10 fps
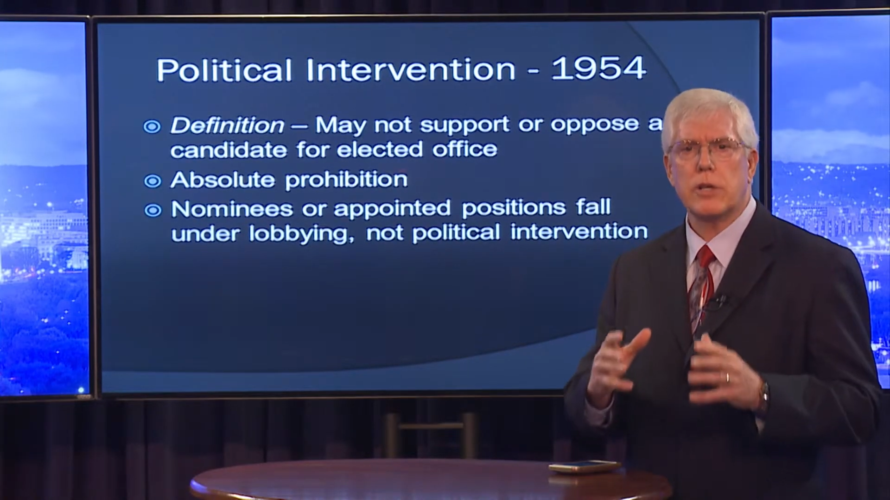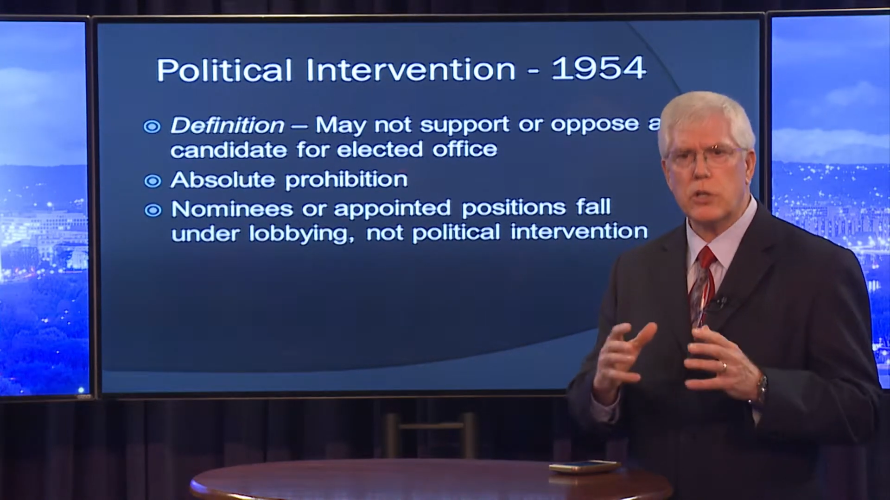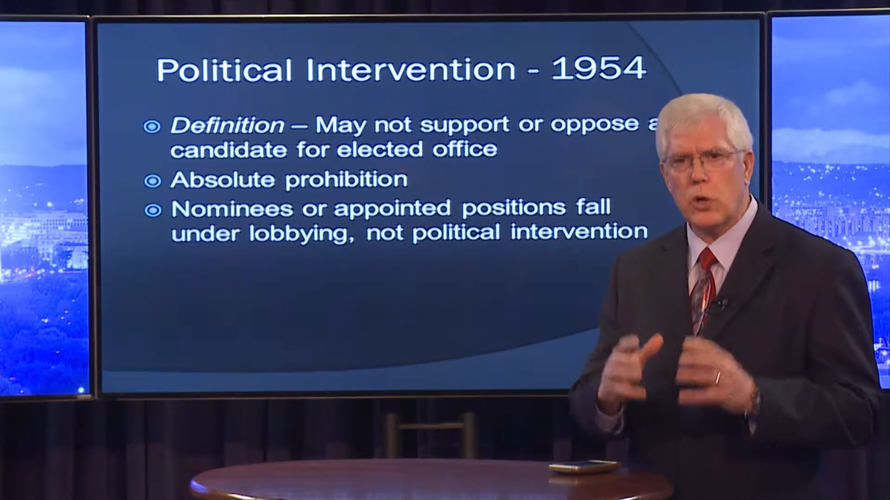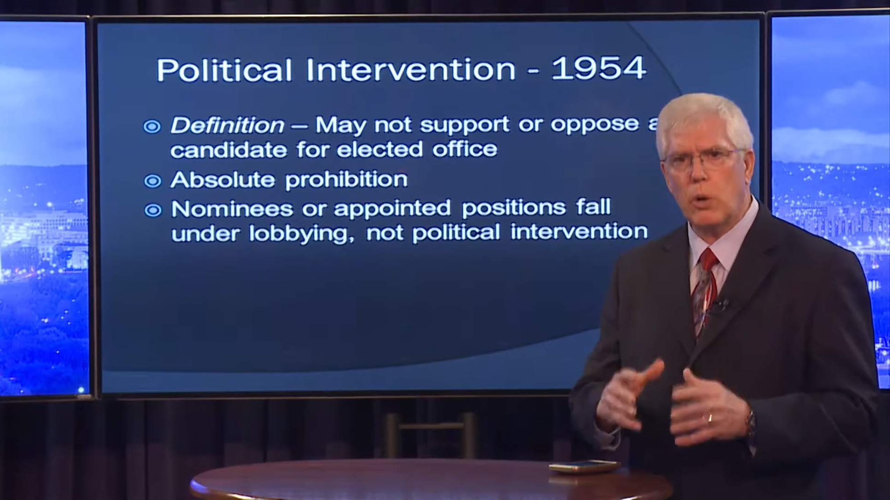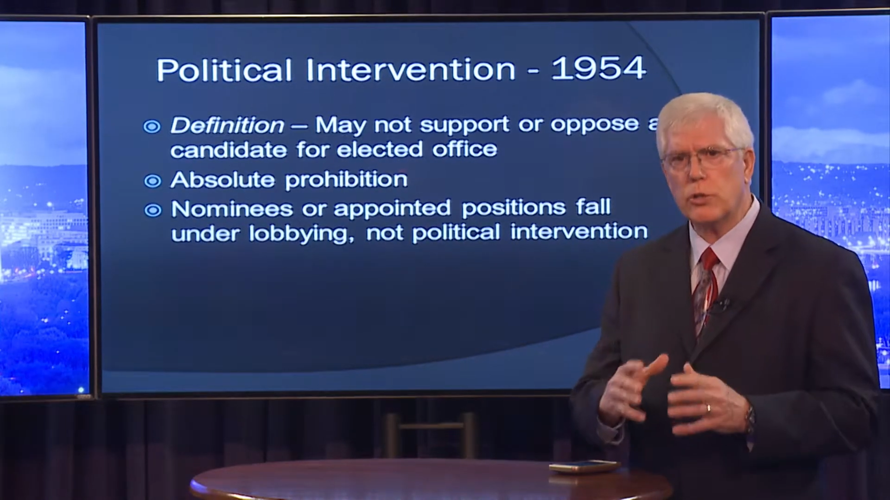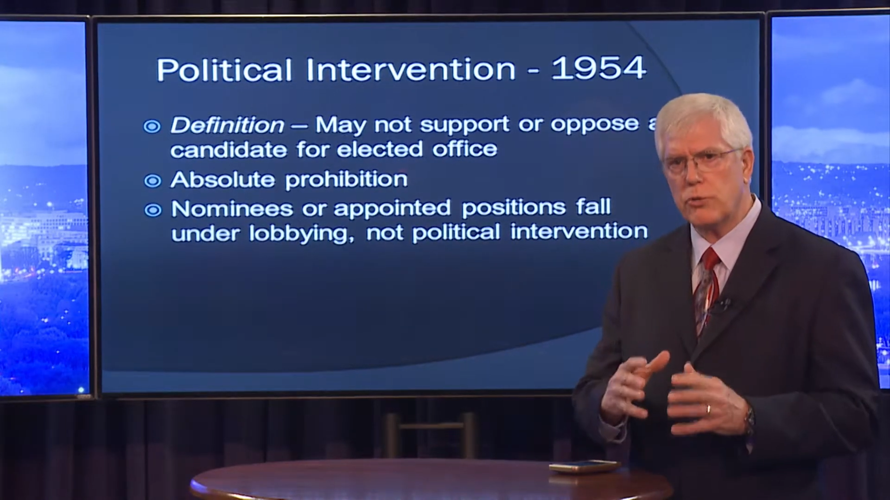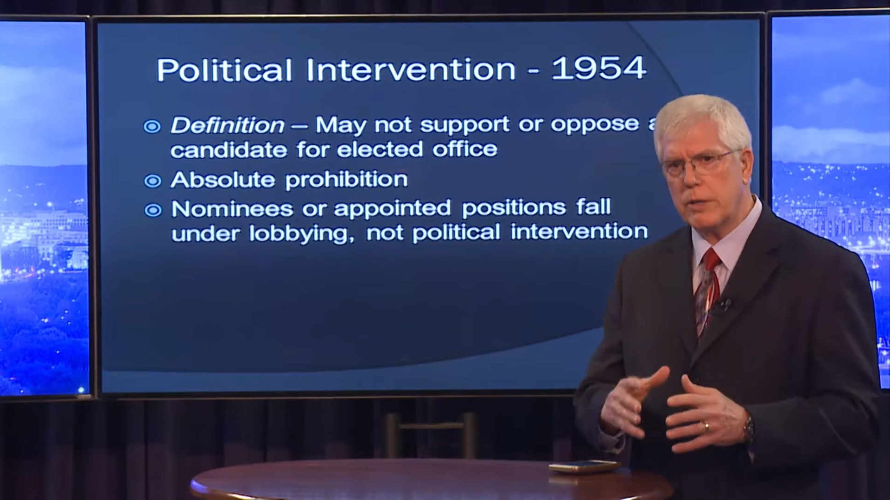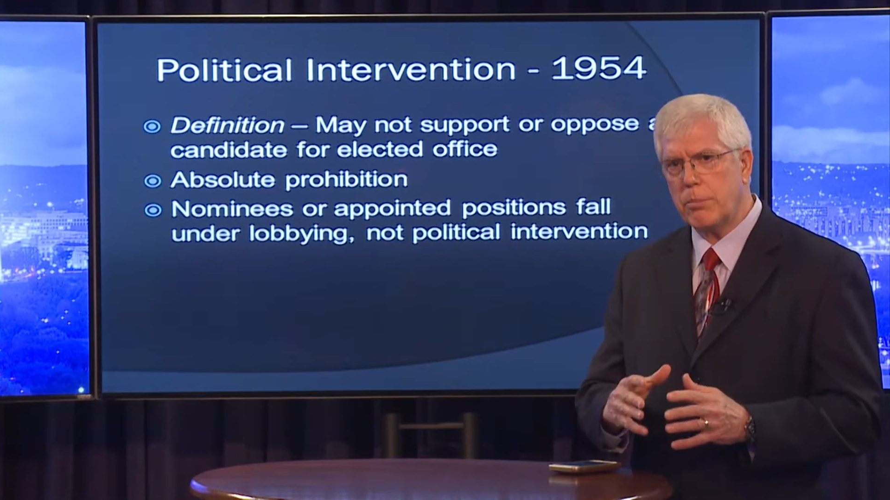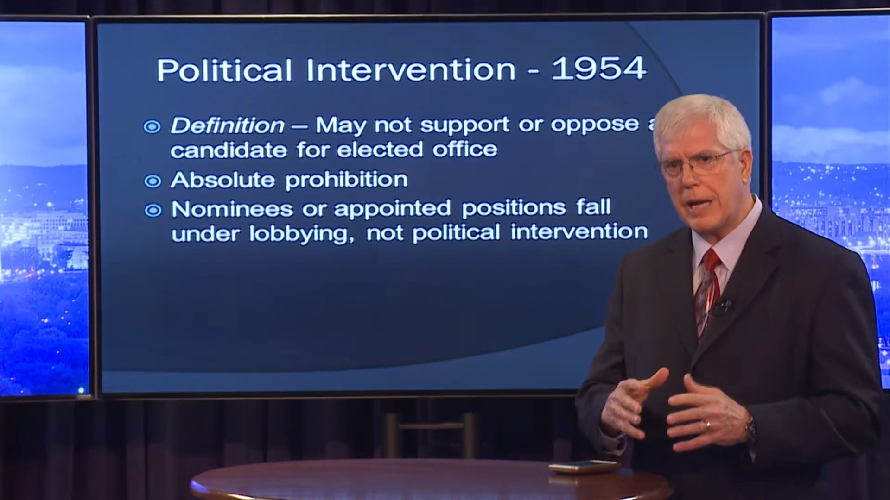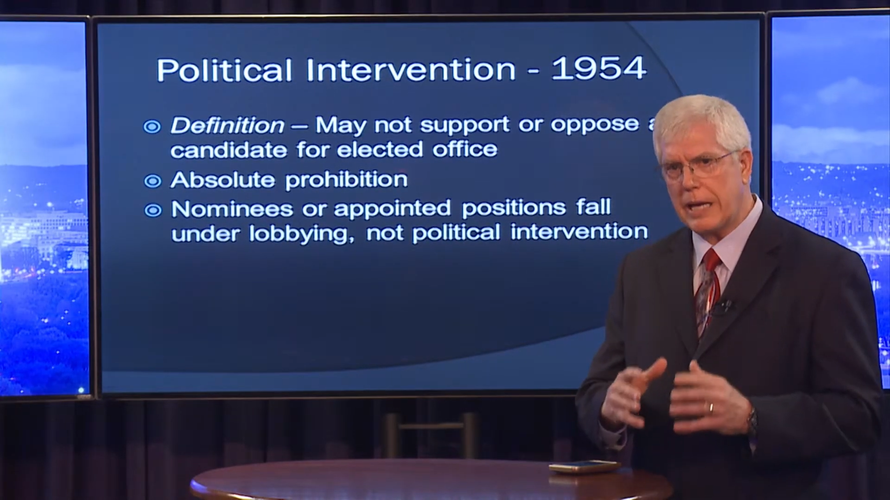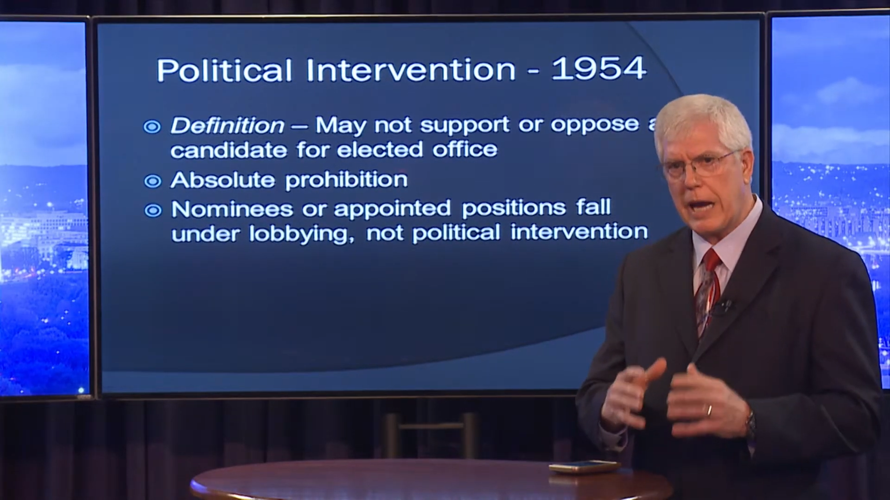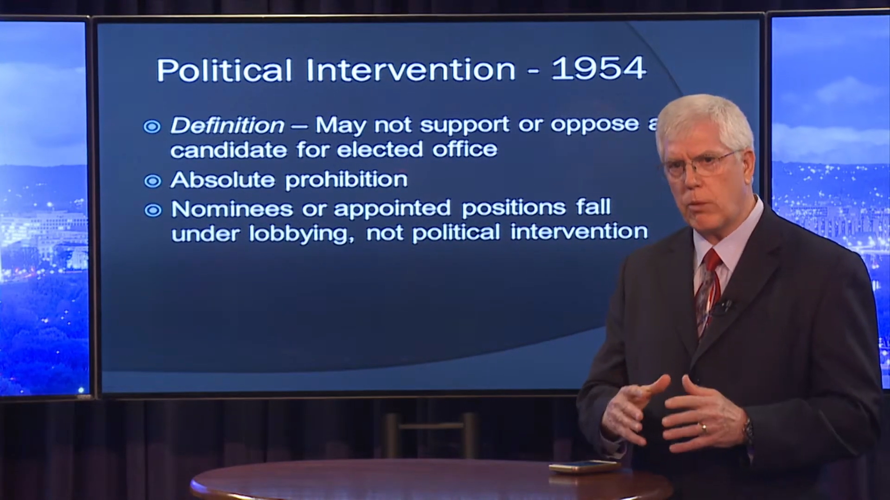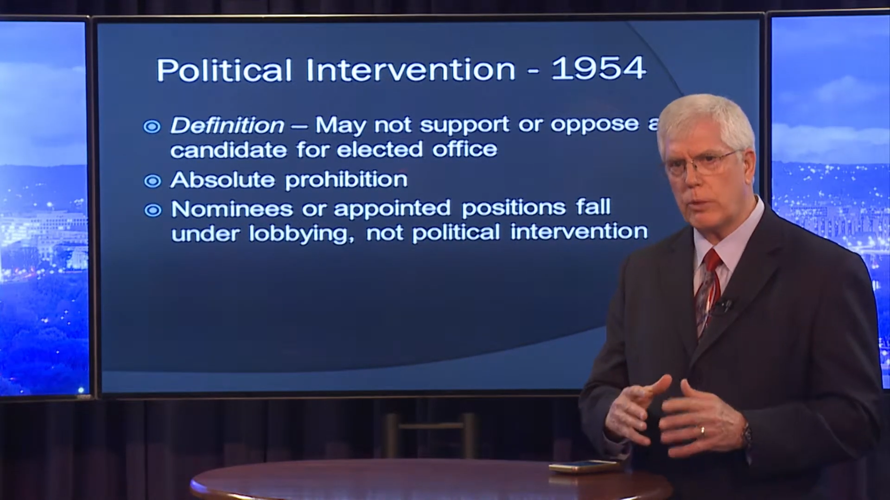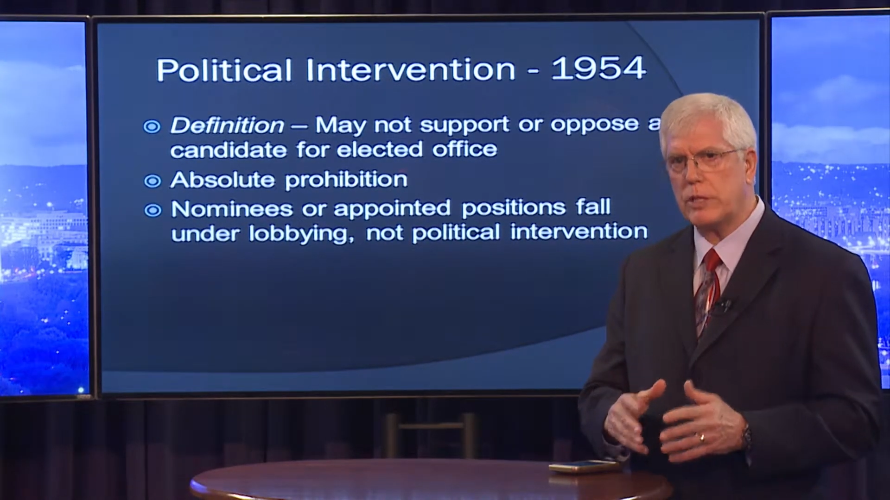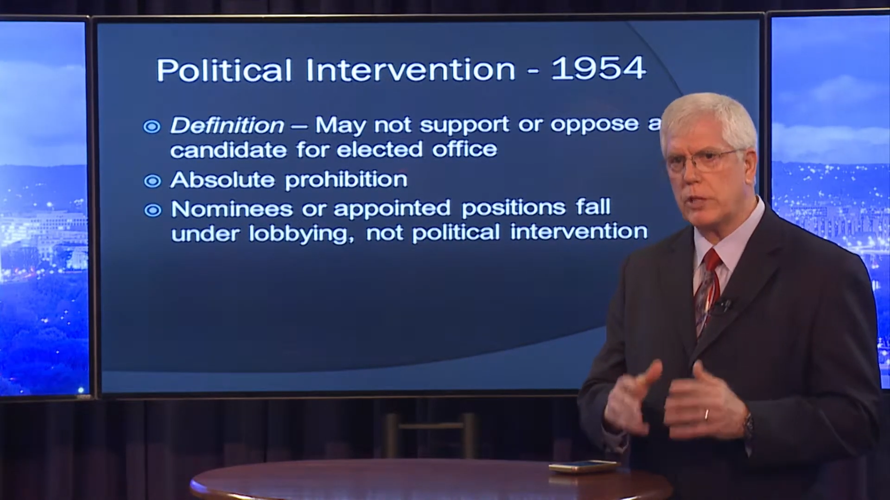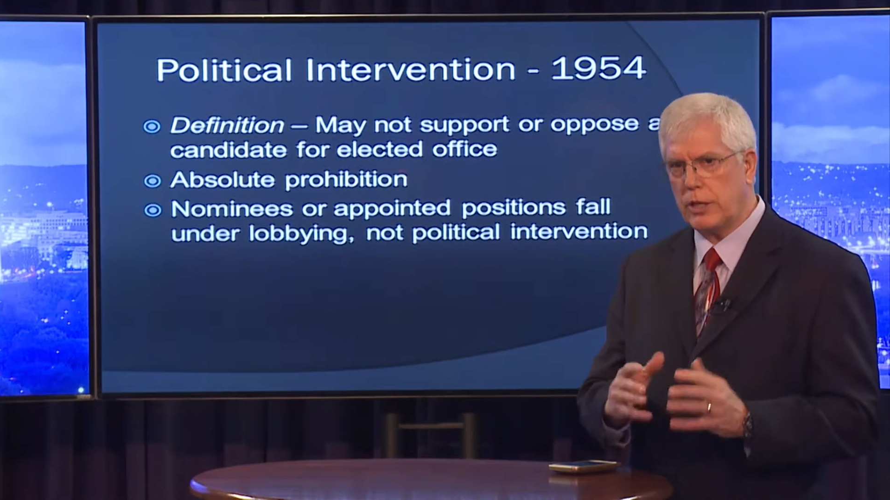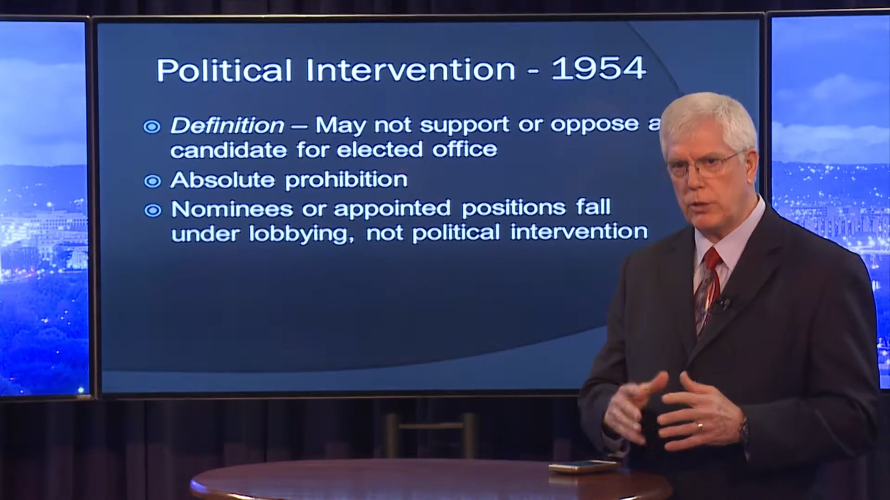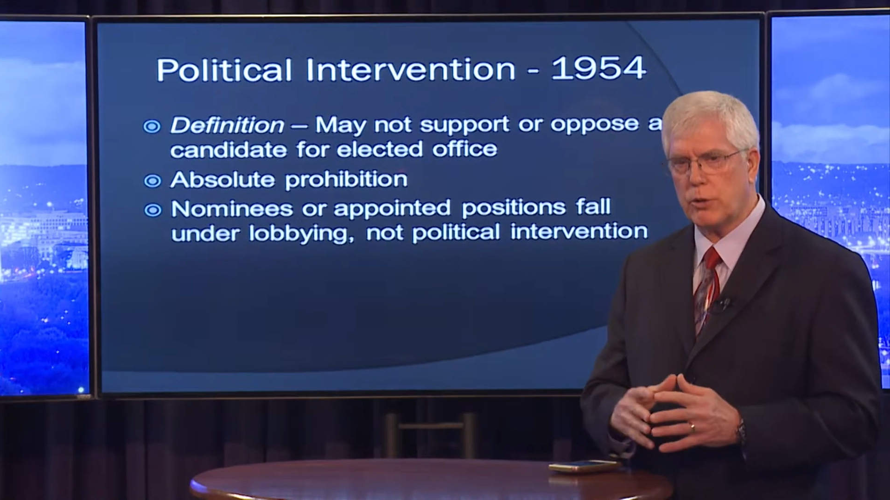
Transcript: a culture impact outreach in your